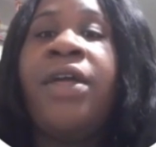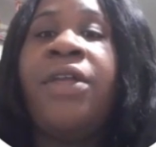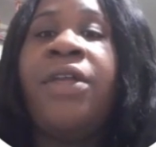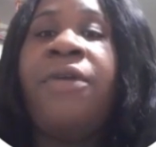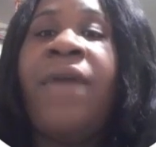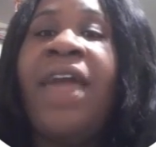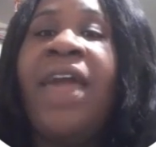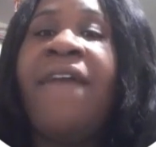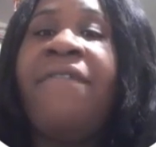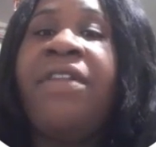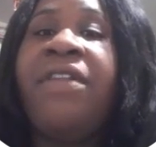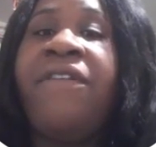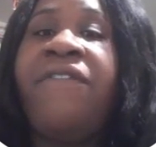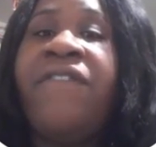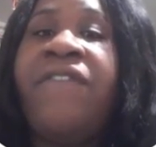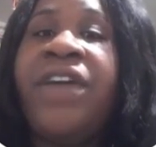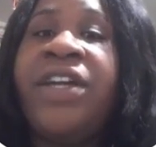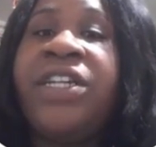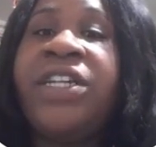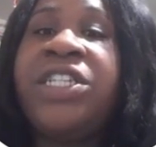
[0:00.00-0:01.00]
You have the
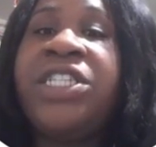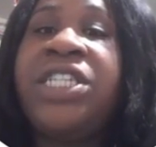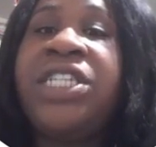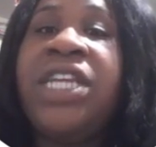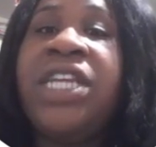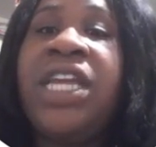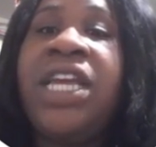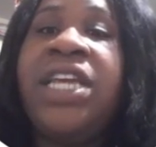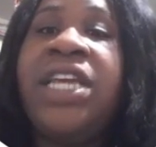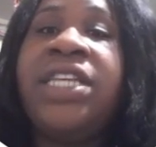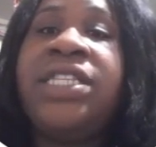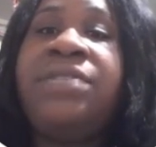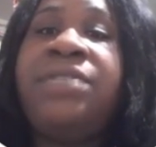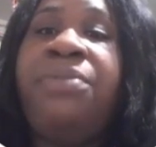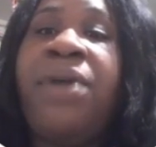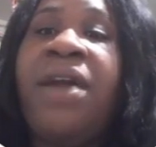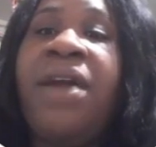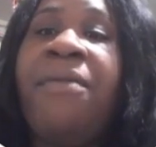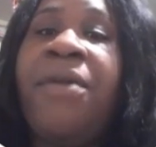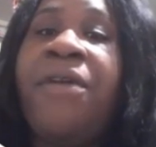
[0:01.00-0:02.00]
function. Its
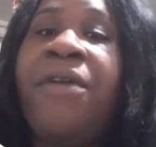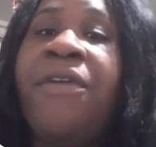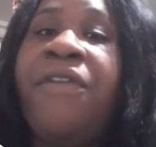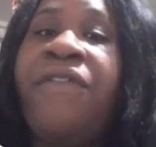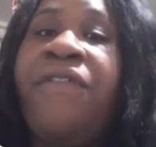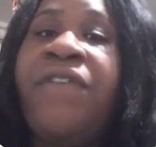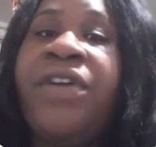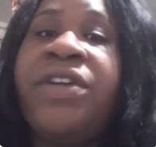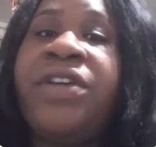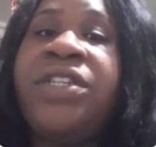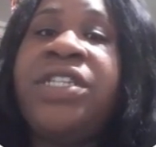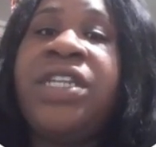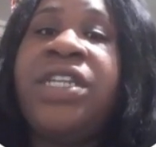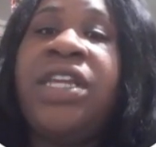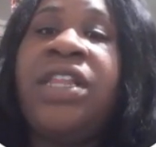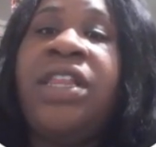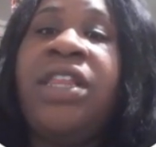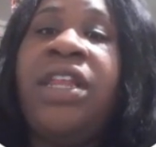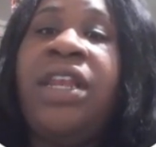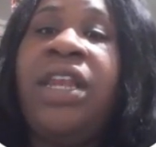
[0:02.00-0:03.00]
primary function
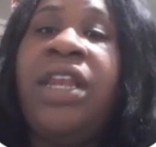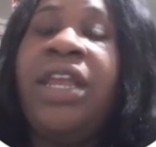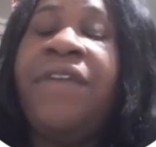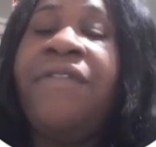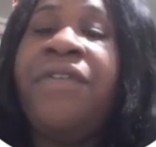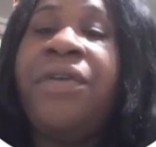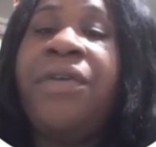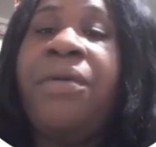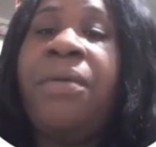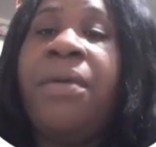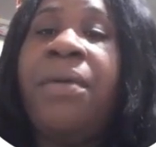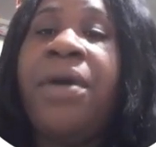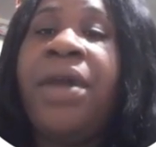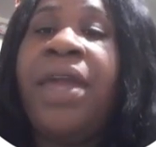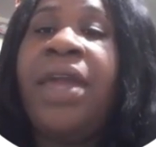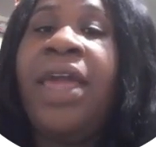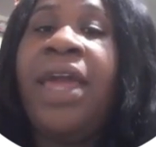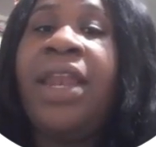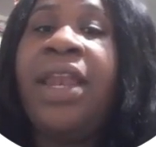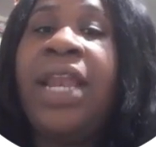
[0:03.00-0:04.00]
in the liver, where
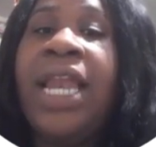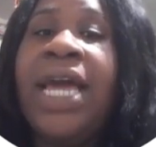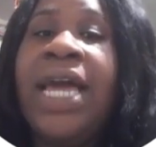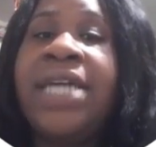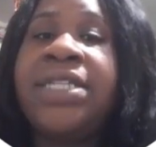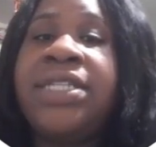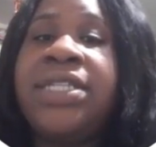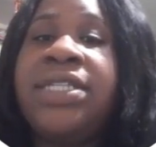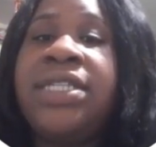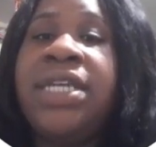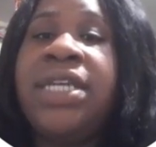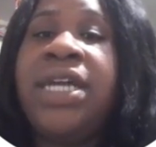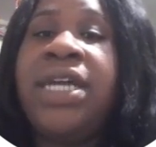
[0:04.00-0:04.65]
it catalyzes the